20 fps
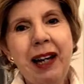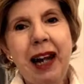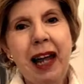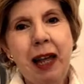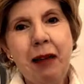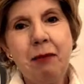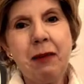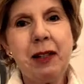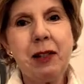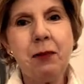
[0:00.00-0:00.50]

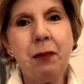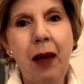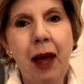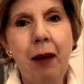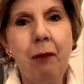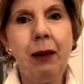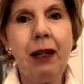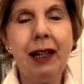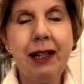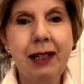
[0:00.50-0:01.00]
name is
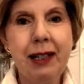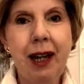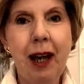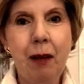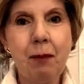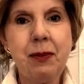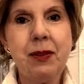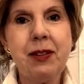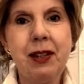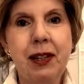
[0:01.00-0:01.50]
Pamela
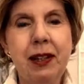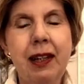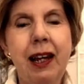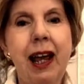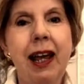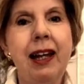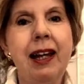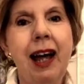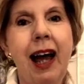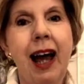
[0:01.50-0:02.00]
Thompson,
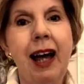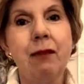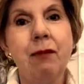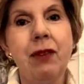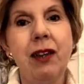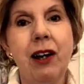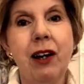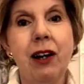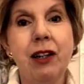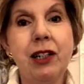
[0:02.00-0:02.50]
and I'm
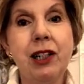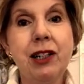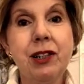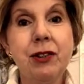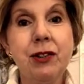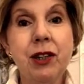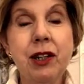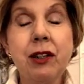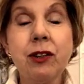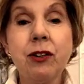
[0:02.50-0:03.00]
the
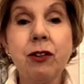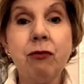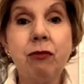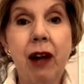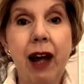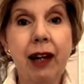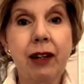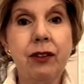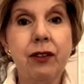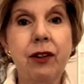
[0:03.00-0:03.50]
artistic
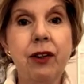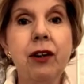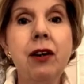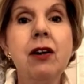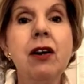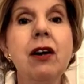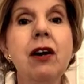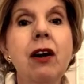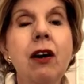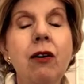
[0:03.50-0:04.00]
director
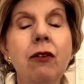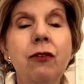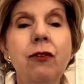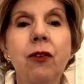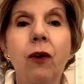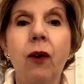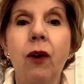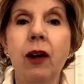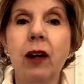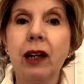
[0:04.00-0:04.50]

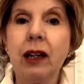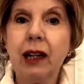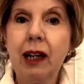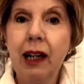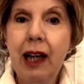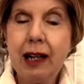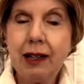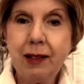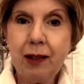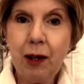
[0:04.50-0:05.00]
for
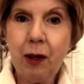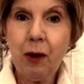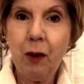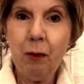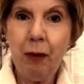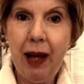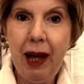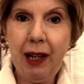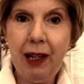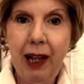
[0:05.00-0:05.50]
Classical
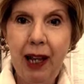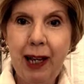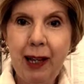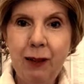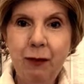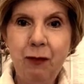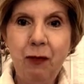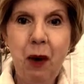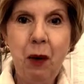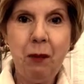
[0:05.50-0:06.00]
Ballet
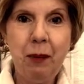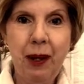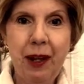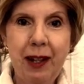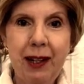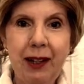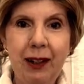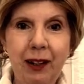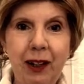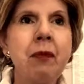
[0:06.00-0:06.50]
of
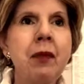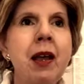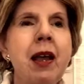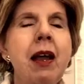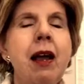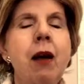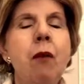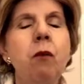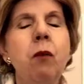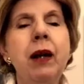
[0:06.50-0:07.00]
Mobile.
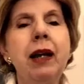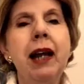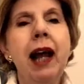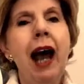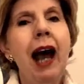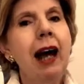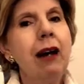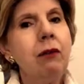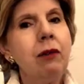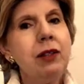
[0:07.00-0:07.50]
When
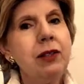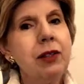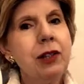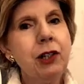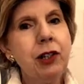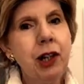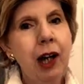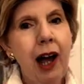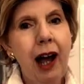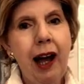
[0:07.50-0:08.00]
I was a
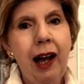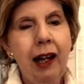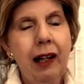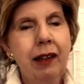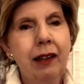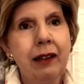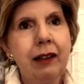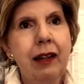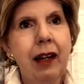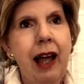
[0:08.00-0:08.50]

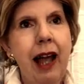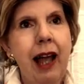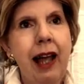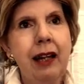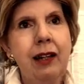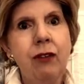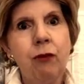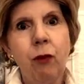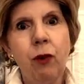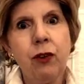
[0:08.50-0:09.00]
child
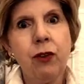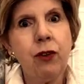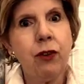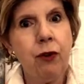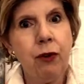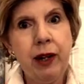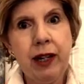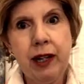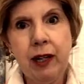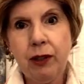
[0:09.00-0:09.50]
and was
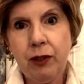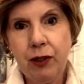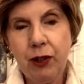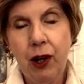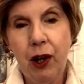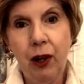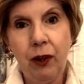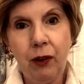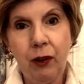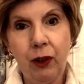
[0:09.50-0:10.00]
3 years
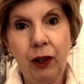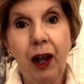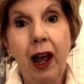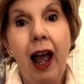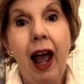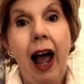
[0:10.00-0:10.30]
old,